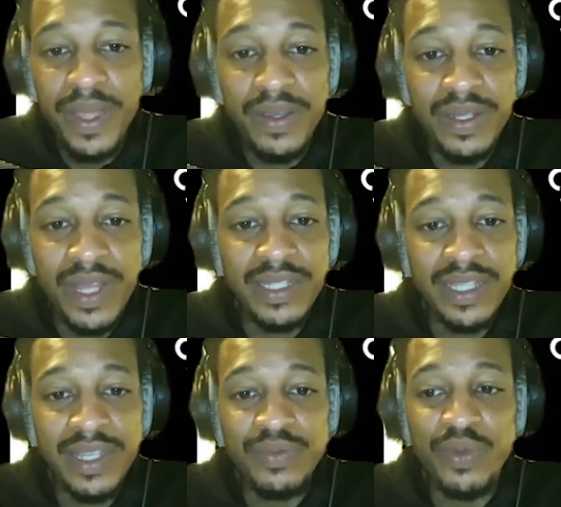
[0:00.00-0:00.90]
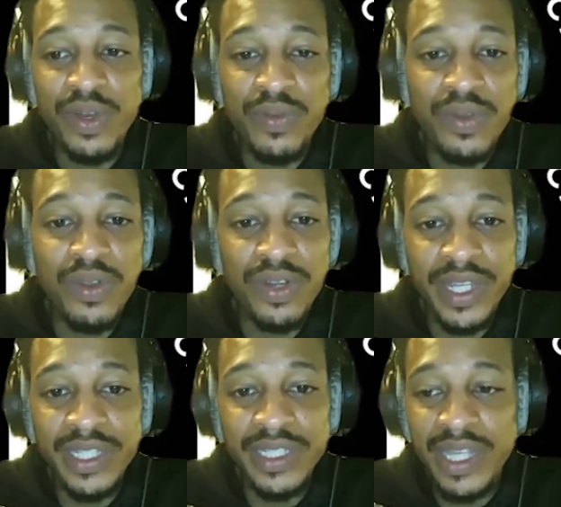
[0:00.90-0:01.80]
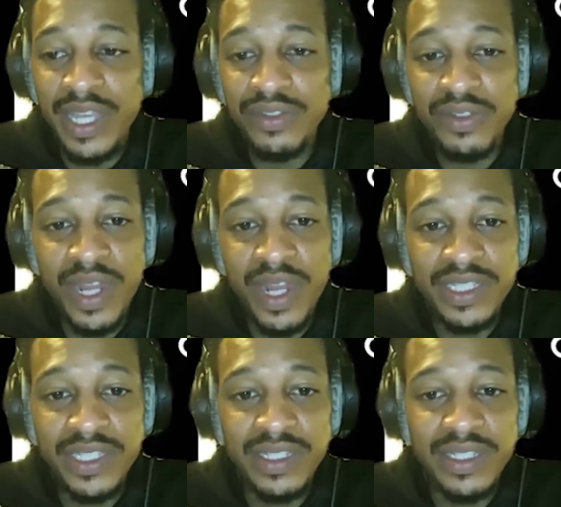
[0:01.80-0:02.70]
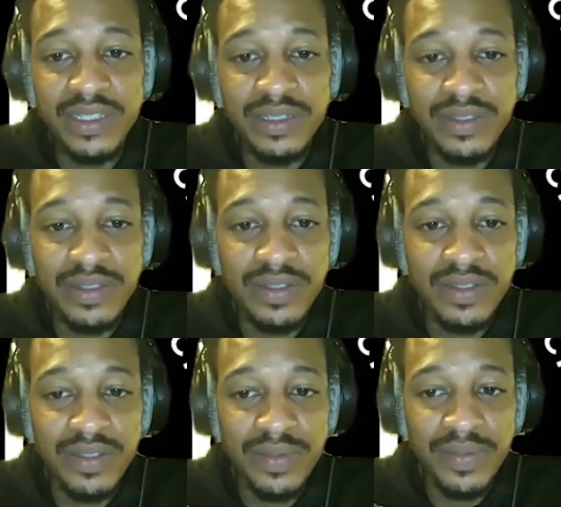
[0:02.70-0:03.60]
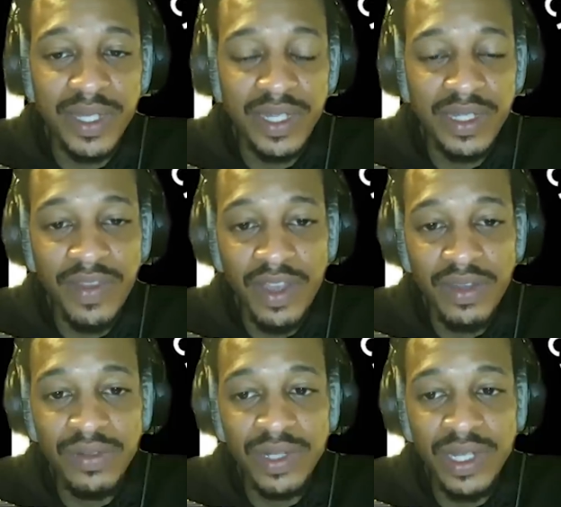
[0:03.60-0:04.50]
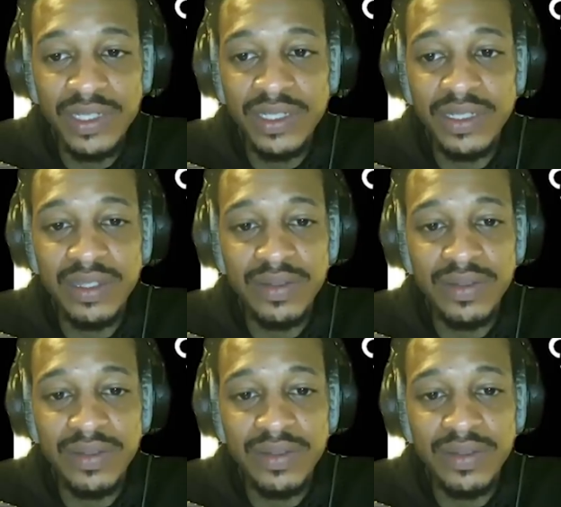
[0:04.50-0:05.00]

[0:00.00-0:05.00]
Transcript: A lot of times we're warned against the angel of righteousness because of our own lust.